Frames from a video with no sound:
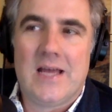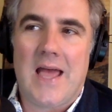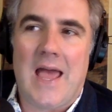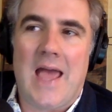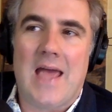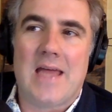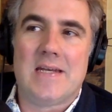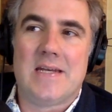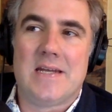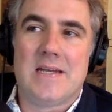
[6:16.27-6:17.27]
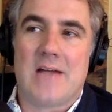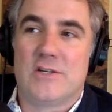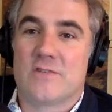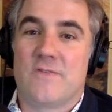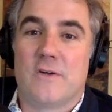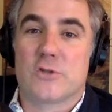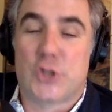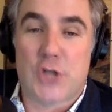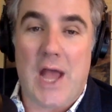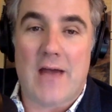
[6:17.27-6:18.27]
And I just felt
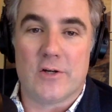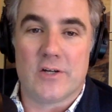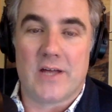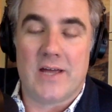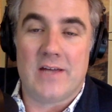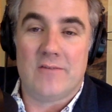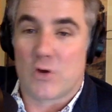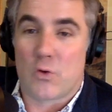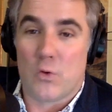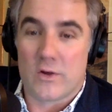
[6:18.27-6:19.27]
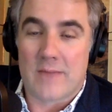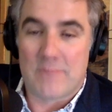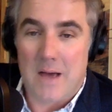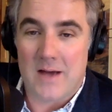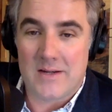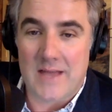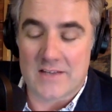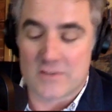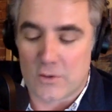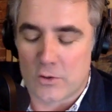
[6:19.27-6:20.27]
shattered and recorded that
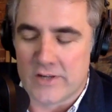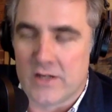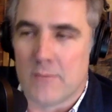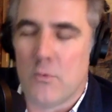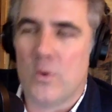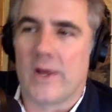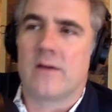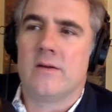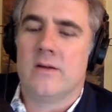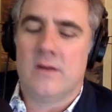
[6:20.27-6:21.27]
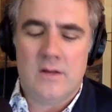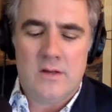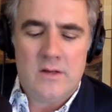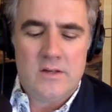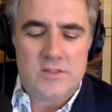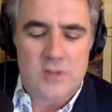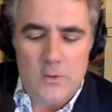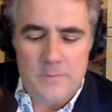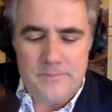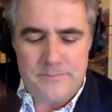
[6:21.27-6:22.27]
podcast early in the morning.
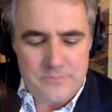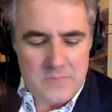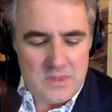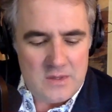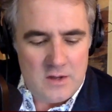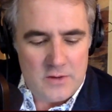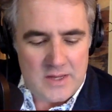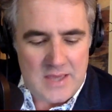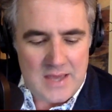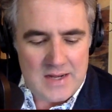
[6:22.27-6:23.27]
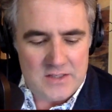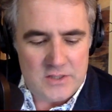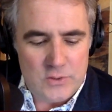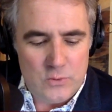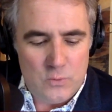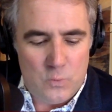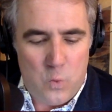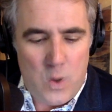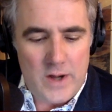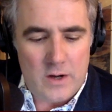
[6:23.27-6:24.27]
So, you know, you get into
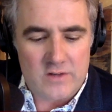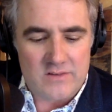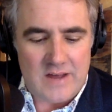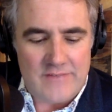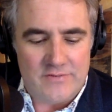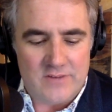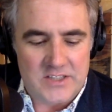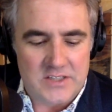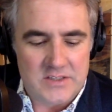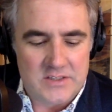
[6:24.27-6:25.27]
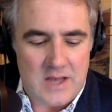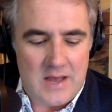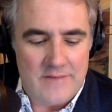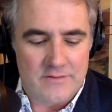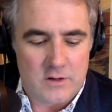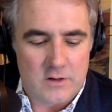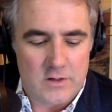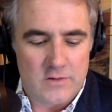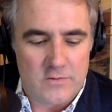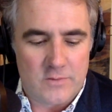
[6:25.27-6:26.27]
what are the life lessons I've
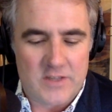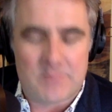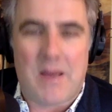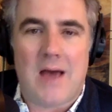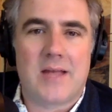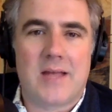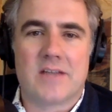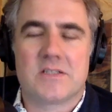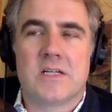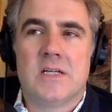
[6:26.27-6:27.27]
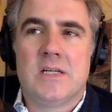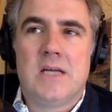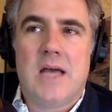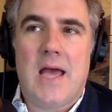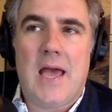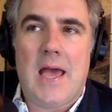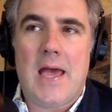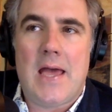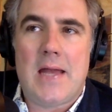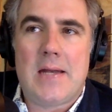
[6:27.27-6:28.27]
learned from this podcast
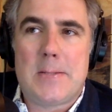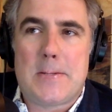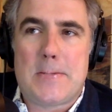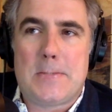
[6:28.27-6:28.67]
and